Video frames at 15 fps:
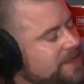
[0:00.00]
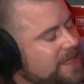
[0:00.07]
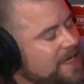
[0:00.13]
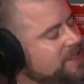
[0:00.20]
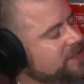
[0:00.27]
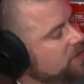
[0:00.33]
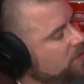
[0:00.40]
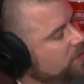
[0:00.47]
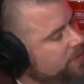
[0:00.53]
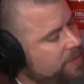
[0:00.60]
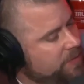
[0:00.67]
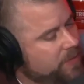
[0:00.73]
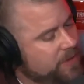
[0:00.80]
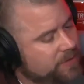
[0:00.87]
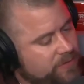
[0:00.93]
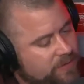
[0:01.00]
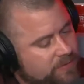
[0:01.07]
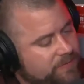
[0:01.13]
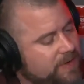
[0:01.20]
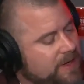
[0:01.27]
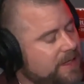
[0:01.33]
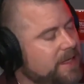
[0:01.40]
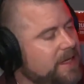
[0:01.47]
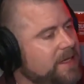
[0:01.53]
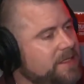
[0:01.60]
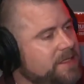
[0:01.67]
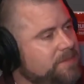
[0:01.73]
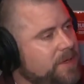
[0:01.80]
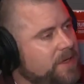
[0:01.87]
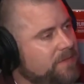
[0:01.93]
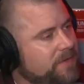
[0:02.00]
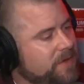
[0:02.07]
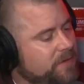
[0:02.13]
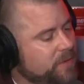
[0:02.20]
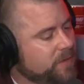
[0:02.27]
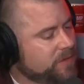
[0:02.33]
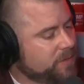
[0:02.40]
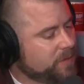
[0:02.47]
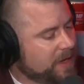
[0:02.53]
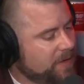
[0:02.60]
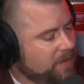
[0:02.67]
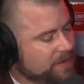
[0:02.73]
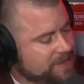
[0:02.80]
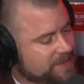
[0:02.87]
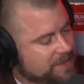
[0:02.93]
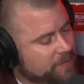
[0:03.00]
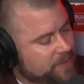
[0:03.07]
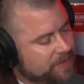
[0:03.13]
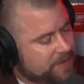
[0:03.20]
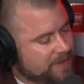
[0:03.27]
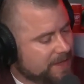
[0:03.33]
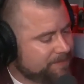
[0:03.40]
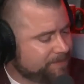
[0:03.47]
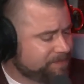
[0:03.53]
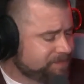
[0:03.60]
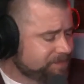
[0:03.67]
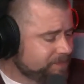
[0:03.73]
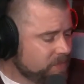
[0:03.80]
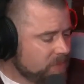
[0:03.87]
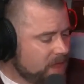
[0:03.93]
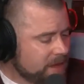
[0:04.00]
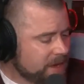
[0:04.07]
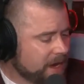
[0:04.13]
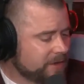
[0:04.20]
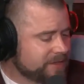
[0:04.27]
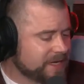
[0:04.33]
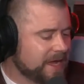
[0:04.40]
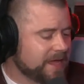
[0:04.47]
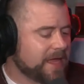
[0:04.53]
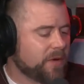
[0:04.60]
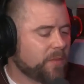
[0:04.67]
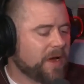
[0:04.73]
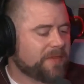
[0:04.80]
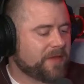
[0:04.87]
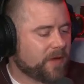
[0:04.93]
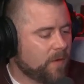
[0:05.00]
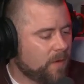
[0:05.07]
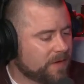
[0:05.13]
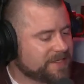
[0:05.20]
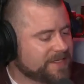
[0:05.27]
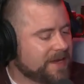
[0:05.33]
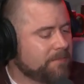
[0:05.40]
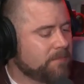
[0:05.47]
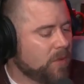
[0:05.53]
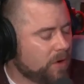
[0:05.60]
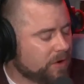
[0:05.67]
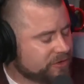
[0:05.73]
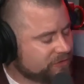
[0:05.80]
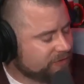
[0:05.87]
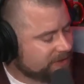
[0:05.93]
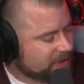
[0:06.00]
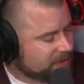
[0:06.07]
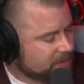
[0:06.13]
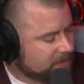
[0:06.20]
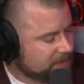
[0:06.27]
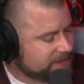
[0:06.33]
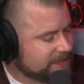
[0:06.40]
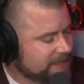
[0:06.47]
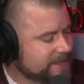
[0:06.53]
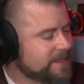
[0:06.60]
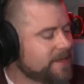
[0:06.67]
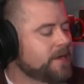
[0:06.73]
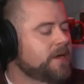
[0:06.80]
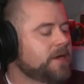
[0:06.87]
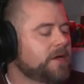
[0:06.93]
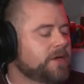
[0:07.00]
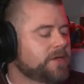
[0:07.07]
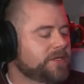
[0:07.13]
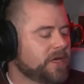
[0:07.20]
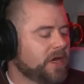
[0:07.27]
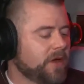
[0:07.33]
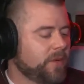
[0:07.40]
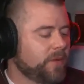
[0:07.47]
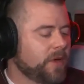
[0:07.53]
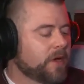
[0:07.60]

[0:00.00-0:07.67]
That's not what we want to do for our kids, but if you do it the way I said with the, taking away the content, monitoring the content, so